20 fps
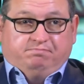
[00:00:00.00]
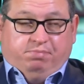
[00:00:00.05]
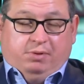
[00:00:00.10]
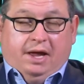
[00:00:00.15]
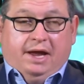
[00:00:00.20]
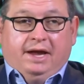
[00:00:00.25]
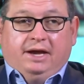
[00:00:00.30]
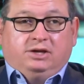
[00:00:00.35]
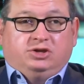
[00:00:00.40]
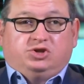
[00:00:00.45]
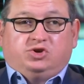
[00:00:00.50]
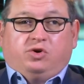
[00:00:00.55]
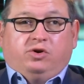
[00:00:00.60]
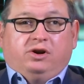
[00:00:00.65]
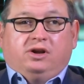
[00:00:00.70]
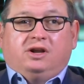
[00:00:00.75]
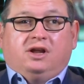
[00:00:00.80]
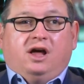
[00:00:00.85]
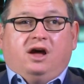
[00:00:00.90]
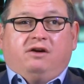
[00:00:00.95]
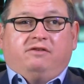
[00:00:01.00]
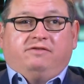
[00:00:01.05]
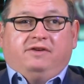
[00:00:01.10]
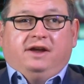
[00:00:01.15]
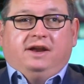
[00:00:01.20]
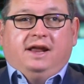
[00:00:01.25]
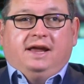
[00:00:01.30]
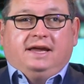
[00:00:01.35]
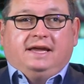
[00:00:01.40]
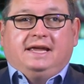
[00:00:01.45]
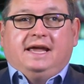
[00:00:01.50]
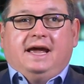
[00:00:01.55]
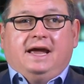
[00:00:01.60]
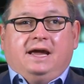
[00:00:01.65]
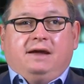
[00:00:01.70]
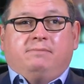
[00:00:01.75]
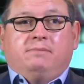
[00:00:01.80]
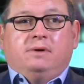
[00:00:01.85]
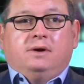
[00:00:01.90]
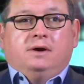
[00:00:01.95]
playing Jordan Love in a
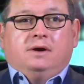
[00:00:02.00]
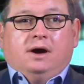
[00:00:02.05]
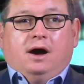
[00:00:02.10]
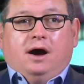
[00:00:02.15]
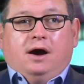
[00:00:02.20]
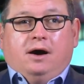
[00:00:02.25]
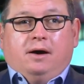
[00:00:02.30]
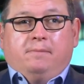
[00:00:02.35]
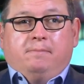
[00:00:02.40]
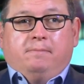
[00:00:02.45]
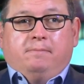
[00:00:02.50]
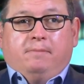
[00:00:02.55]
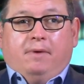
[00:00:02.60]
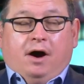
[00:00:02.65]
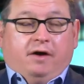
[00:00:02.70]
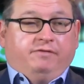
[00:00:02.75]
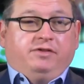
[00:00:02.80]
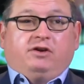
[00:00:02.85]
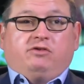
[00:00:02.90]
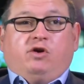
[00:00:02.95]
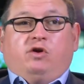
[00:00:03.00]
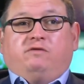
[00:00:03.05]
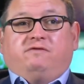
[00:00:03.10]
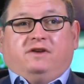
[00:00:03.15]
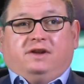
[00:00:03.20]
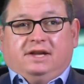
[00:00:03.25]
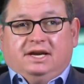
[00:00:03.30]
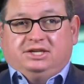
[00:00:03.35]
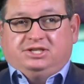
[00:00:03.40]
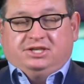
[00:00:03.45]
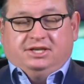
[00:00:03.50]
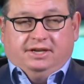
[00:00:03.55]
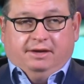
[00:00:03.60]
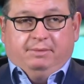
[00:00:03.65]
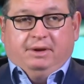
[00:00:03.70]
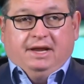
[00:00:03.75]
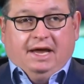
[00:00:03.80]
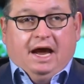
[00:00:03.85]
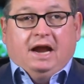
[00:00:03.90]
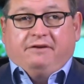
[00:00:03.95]
game um, of their own volition. I
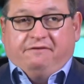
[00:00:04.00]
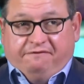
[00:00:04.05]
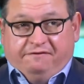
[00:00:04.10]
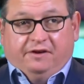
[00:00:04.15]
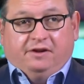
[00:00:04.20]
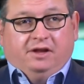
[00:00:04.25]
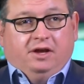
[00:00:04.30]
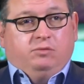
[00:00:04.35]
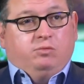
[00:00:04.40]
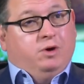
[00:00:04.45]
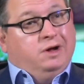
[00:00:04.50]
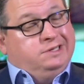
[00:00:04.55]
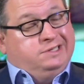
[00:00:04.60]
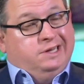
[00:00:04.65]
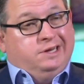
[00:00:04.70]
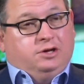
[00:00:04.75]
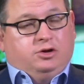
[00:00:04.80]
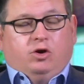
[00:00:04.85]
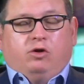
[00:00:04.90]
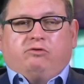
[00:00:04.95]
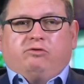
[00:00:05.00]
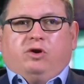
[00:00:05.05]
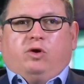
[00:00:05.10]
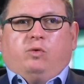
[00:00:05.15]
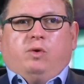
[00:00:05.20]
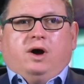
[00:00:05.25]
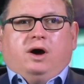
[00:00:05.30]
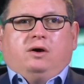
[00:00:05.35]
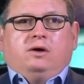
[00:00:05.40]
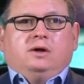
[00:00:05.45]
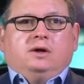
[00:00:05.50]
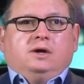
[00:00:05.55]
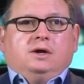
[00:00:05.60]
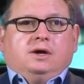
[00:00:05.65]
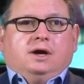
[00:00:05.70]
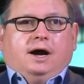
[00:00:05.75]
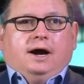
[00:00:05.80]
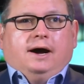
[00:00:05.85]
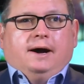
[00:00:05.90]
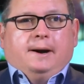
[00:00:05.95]
mean, he had to fill in once, didn't go real well.
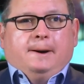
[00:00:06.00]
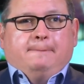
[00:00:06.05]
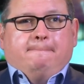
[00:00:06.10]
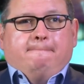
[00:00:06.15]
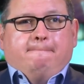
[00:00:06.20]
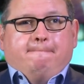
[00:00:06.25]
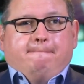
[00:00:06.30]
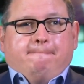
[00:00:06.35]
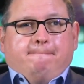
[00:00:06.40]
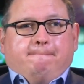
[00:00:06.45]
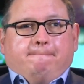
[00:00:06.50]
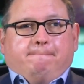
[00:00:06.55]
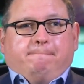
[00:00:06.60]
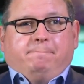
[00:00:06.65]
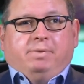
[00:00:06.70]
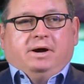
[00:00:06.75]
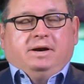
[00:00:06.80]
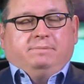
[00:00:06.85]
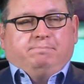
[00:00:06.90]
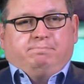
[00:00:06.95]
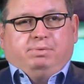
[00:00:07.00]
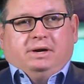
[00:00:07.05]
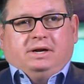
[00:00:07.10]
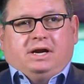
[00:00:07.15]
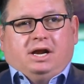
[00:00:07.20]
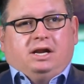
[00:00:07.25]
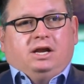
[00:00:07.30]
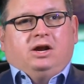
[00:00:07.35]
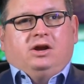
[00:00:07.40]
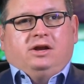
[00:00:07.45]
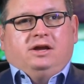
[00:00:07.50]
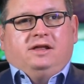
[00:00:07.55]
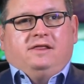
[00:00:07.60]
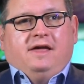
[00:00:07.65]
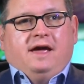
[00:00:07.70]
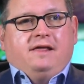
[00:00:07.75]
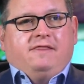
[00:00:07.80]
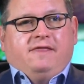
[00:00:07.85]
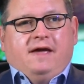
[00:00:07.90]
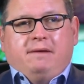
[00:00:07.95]
Um, but, but clearly,
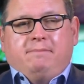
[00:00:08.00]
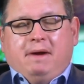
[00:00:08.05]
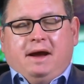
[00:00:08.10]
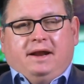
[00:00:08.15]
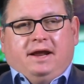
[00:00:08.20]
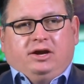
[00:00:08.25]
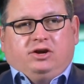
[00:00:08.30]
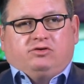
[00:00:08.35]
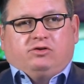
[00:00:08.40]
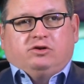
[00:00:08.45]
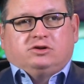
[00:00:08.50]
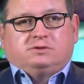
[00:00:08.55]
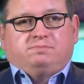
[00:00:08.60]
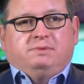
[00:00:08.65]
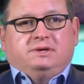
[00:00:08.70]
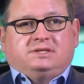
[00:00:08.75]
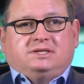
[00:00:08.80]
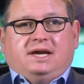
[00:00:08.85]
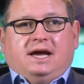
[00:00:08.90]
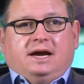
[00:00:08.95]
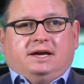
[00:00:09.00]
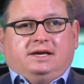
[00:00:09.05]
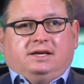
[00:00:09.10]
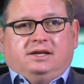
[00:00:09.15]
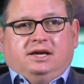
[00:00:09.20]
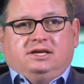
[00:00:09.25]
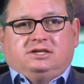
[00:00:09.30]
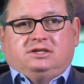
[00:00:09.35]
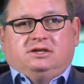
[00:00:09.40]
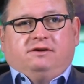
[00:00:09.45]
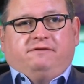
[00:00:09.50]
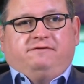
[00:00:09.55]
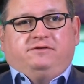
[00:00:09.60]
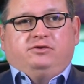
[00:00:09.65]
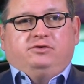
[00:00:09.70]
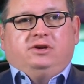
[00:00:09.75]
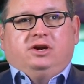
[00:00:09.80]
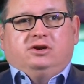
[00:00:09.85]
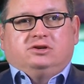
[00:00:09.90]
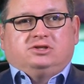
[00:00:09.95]
they, they made a gross miscalculation a
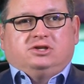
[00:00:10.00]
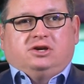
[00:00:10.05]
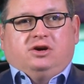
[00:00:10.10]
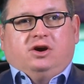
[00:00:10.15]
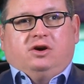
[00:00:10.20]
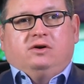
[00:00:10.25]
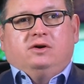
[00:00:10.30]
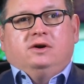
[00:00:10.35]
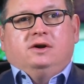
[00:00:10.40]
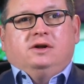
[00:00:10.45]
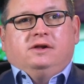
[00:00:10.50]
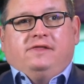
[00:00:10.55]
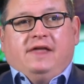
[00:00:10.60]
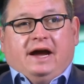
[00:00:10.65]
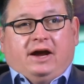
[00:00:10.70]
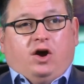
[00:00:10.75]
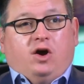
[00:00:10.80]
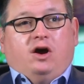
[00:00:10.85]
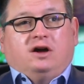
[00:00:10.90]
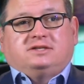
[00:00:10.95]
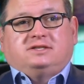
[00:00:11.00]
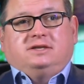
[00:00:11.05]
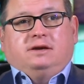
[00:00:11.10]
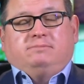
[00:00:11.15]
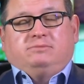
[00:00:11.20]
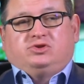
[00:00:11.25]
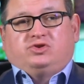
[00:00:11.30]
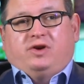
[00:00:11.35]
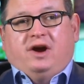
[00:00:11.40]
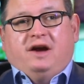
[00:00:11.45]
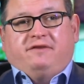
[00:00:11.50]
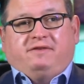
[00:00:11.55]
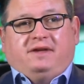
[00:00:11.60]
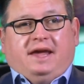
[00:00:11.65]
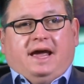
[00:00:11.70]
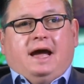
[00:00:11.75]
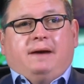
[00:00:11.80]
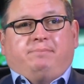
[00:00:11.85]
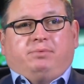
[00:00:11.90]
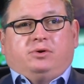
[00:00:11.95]
few years ago that cost them draft
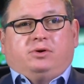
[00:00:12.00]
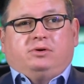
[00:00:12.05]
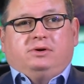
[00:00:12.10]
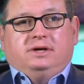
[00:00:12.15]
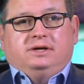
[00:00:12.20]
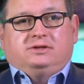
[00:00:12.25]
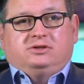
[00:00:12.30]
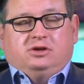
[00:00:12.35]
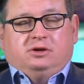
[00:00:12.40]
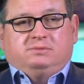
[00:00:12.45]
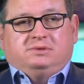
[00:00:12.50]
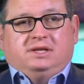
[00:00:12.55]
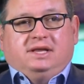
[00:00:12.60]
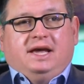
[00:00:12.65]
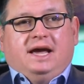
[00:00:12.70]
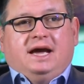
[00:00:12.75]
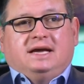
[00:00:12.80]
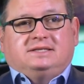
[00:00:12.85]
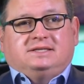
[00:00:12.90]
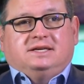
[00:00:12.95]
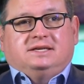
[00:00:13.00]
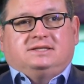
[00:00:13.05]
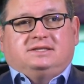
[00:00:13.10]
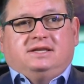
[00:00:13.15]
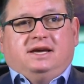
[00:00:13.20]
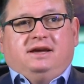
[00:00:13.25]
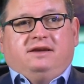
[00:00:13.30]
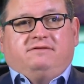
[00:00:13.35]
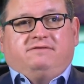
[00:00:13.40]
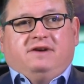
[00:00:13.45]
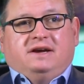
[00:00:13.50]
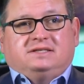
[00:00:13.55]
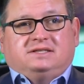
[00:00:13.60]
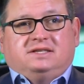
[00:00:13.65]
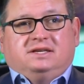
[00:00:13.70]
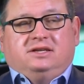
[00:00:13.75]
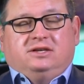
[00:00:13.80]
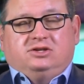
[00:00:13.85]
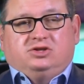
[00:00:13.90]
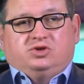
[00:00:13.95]
capital in terms of the assets they
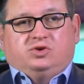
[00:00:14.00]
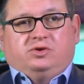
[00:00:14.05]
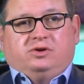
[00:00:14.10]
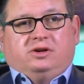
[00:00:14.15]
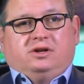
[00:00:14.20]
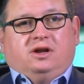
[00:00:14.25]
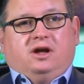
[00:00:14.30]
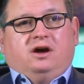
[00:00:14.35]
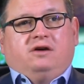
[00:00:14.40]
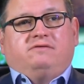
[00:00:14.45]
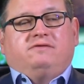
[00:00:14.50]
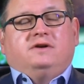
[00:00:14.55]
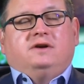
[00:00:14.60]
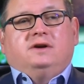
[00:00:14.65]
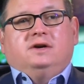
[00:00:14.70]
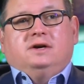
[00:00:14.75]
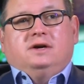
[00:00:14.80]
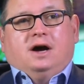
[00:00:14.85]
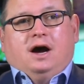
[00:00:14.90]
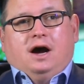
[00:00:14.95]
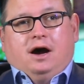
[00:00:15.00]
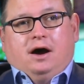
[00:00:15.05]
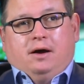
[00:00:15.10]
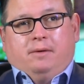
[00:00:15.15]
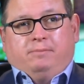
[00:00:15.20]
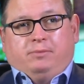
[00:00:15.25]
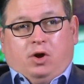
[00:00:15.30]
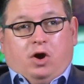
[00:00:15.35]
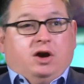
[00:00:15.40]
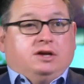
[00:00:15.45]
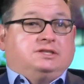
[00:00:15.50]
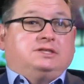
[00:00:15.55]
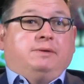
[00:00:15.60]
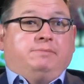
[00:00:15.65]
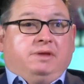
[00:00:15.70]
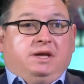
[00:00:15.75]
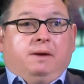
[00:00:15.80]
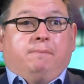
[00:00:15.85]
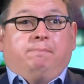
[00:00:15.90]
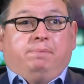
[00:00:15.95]
invested in Jordan Love, um, cost
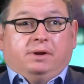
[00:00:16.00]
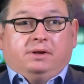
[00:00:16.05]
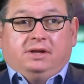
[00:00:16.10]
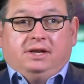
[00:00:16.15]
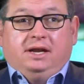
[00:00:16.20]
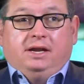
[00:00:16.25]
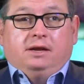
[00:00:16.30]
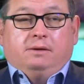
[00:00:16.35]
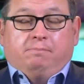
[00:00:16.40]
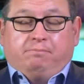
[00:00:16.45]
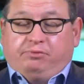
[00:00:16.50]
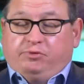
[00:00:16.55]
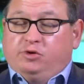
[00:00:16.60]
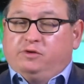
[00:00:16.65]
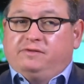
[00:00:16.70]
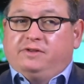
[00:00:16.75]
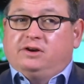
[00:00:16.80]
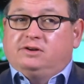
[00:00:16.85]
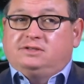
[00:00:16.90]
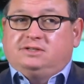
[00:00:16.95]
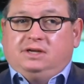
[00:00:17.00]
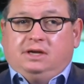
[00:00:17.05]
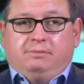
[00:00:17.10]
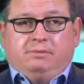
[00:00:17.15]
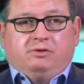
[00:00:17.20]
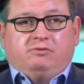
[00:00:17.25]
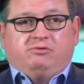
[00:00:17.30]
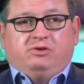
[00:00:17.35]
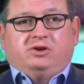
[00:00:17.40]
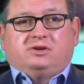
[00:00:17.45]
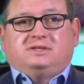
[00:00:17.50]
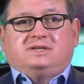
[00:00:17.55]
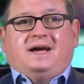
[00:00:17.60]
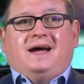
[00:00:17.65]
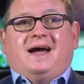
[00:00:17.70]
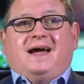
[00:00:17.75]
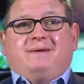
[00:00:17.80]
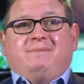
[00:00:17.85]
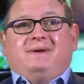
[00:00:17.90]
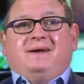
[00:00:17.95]
them the ability to improve their team in real
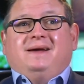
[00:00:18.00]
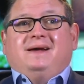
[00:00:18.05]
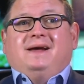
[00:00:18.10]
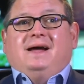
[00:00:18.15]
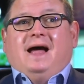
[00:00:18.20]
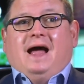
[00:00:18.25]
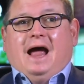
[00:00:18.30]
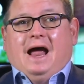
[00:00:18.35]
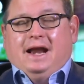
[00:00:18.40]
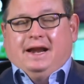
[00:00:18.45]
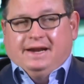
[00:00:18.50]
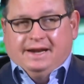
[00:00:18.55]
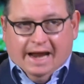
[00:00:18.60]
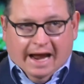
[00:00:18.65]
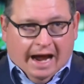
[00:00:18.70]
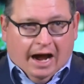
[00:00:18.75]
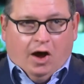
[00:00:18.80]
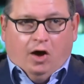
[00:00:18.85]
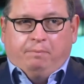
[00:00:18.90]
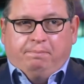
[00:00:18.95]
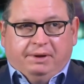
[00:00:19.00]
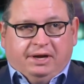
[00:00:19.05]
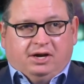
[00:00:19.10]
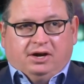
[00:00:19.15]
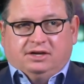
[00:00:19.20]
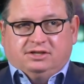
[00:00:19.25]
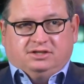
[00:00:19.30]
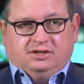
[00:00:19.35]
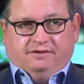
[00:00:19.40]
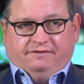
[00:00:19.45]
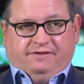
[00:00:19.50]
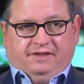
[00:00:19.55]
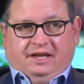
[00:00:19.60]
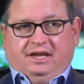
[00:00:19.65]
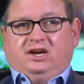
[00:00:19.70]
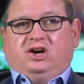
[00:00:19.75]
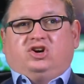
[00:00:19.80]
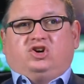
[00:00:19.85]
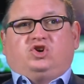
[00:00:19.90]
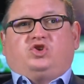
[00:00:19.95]
time and now, because of
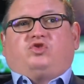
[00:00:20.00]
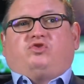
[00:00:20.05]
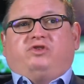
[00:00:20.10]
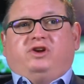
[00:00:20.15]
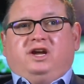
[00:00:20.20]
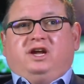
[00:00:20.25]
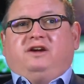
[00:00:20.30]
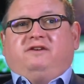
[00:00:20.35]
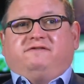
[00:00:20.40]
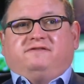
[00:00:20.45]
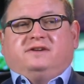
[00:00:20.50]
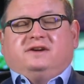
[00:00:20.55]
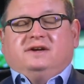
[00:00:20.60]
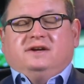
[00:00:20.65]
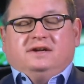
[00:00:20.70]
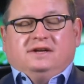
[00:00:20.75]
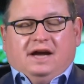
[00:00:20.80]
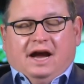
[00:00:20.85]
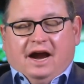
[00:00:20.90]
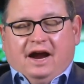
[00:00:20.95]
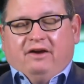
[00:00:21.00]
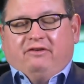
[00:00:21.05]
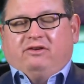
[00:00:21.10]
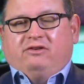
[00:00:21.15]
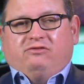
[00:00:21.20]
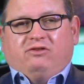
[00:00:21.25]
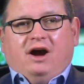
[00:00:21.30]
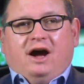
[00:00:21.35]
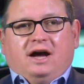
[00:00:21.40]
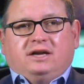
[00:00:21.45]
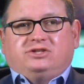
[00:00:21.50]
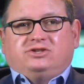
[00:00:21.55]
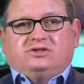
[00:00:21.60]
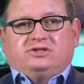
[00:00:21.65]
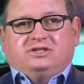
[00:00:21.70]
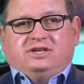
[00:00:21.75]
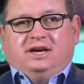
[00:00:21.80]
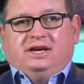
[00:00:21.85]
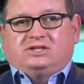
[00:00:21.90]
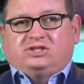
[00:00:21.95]
the aggrieved Aaron
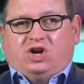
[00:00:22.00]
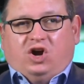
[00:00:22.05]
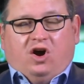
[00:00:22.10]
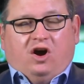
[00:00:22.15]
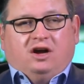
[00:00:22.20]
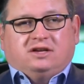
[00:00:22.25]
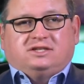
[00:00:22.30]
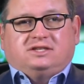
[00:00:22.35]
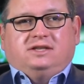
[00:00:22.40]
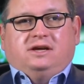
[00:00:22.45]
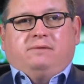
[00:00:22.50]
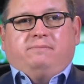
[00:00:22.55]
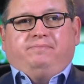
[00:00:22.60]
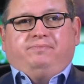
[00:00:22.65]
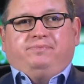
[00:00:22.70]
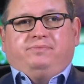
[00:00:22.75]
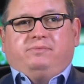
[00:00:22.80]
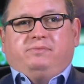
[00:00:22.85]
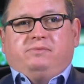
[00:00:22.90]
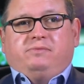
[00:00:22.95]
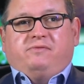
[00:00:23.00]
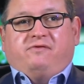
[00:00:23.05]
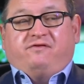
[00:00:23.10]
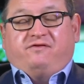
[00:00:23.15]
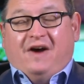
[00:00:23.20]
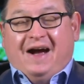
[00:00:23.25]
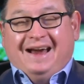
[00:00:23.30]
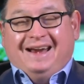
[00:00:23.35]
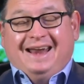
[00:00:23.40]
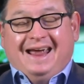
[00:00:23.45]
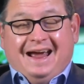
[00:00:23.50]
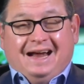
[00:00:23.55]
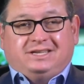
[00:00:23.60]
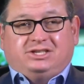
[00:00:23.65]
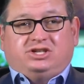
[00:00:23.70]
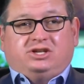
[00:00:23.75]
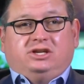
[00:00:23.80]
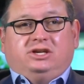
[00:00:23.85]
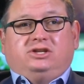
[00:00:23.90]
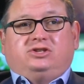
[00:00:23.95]
Rodgers, it's cost them
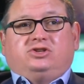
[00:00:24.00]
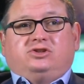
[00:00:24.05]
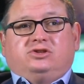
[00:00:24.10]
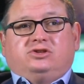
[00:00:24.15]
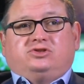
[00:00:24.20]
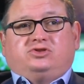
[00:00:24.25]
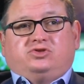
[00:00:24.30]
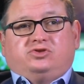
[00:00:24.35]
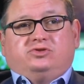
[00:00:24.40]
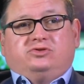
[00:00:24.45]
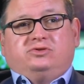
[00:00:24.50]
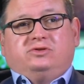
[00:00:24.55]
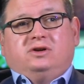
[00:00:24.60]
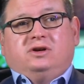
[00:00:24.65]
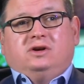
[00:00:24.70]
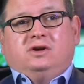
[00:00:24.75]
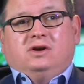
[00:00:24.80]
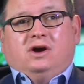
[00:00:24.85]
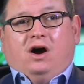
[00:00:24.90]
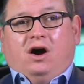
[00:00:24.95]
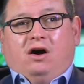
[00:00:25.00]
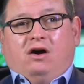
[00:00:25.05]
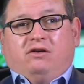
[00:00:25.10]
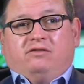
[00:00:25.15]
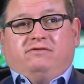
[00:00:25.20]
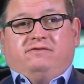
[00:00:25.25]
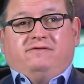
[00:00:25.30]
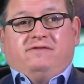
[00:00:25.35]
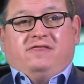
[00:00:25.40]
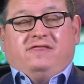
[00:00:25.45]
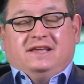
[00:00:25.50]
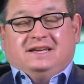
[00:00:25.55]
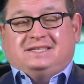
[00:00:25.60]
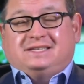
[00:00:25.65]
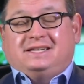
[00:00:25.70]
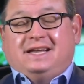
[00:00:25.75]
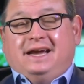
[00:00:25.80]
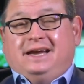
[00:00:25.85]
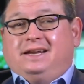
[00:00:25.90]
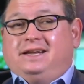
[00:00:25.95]
financially to the tune of this
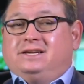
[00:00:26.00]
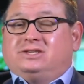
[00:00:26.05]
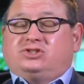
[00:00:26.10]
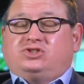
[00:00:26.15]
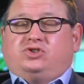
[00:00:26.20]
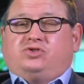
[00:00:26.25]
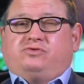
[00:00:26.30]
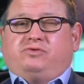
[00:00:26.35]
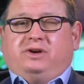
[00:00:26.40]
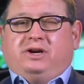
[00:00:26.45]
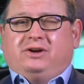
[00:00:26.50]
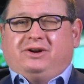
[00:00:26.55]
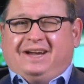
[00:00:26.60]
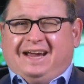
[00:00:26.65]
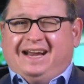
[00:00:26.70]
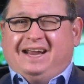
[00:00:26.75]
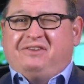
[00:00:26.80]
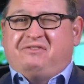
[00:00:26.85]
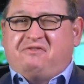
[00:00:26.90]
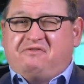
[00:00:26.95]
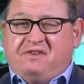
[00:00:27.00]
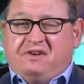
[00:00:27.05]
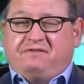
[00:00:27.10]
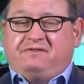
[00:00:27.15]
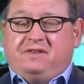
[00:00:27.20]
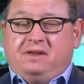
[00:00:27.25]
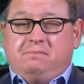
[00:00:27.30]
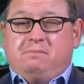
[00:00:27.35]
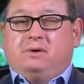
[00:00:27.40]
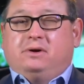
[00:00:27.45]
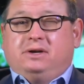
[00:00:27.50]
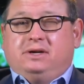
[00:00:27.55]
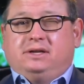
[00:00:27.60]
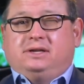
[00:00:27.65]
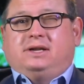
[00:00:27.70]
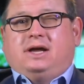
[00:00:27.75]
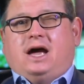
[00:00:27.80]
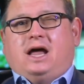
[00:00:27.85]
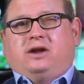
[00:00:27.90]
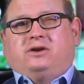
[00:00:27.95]
late in his career getting $50
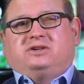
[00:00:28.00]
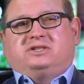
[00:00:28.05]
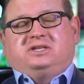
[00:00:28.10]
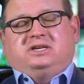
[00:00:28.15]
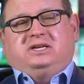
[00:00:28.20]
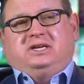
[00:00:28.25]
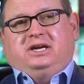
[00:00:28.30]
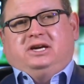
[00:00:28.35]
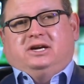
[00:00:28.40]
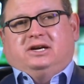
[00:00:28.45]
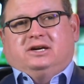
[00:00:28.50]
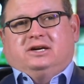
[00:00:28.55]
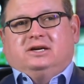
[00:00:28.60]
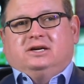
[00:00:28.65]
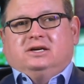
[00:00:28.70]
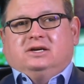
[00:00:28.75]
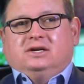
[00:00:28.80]
million a year.